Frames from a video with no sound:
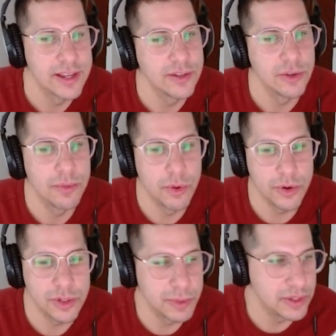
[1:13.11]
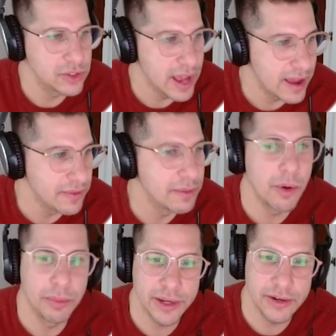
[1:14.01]
The more space you have, the more
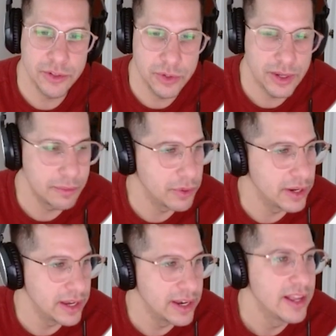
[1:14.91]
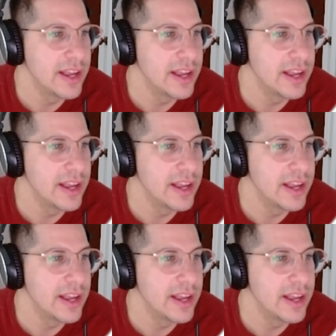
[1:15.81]
players you can put in,